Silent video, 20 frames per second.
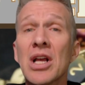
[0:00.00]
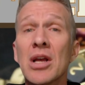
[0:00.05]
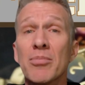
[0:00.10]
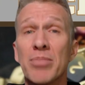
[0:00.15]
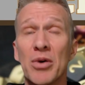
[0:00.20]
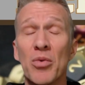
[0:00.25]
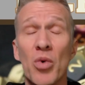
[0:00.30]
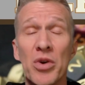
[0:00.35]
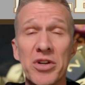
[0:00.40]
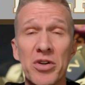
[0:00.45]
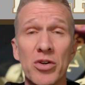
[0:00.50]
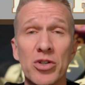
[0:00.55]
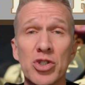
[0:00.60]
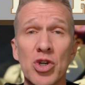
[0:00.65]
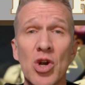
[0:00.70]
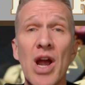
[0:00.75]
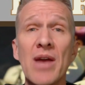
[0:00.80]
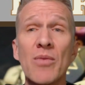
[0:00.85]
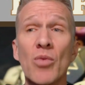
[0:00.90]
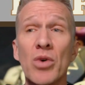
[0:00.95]
But what you're
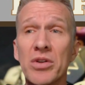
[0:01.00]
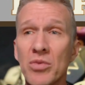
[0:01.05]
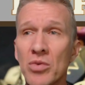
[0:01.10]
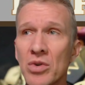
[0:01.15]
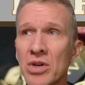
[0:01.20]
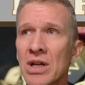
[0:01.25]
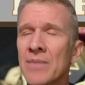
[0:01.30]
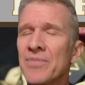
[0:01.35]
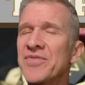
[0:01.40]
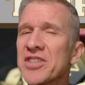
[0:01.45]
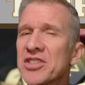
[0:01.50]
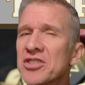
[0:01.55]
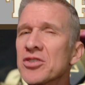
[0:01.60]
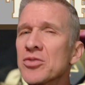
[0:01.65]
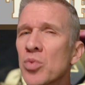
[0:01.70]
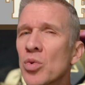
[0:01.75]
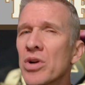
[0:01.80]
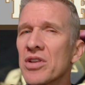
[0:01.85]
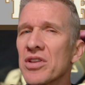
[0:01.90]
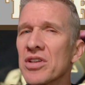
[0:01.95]
trying, this is
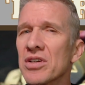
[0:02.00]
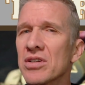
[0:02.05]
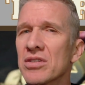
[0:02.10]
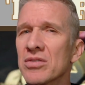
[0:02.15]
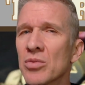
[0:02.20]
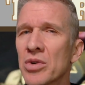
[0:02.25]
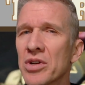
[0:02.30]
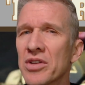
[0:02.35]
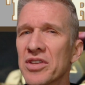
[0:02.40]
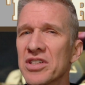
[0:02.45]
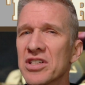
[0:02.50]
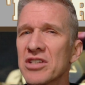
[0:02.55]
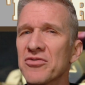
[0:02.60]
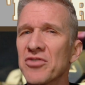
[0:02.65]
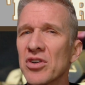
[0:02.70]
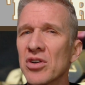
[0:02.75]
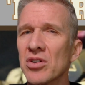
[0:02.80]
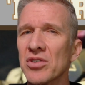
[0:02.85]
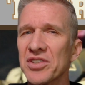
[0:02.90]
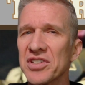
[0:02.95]
one of the
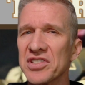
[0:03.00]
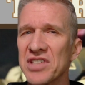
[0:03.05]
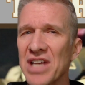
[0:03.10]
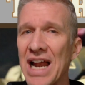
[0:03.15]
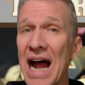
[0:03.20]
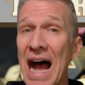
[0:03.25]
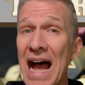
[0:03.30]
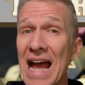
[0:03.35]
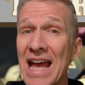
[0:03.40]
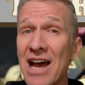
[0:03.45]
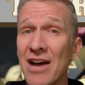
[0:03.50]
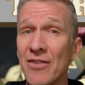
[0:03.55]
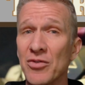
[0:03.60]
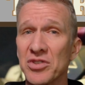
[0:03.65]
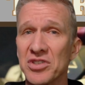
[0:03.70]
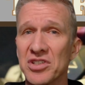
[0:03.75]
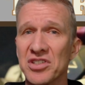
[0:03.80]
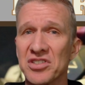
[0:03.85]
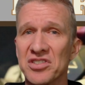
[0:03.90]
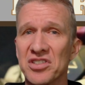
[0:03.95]
difficulties I have
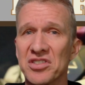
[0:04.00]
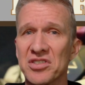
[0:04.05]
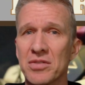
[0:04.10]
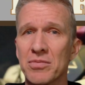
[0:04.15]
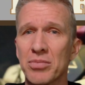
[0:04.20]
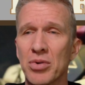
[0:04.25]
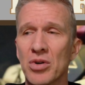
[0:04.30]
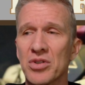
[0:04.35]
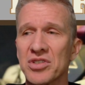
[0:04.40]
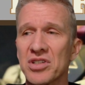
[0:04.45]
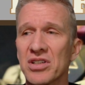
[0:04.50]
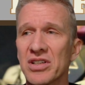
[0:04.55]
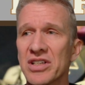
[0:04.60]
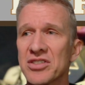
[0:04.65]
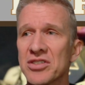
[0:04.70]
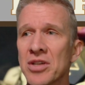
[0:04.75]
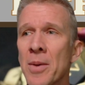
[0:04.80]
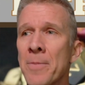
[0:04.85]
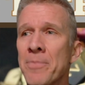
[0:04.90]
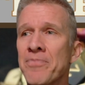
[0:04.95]
with this system personally
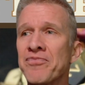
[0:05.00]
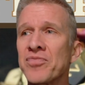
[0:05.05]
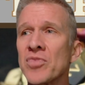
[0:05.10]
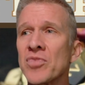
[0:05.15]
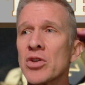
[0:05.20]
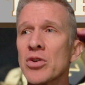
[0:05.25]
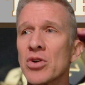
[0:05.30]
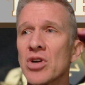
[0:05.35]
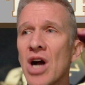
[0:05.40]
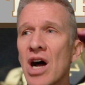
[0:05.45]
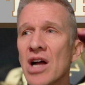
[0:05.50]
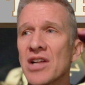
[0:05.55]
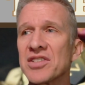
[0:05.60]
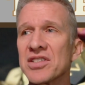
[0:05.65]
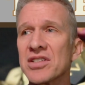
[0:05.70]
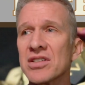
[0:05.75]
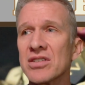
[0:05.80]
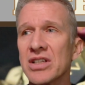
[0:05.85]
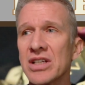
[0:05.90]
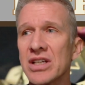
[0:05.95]
is you're
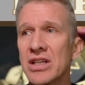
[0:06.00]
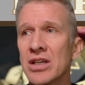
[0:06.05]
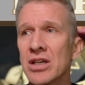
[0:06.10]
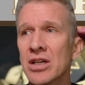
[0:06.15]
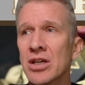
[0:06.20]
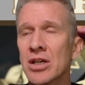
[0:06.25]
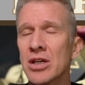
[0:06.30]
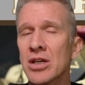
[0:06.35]
constantly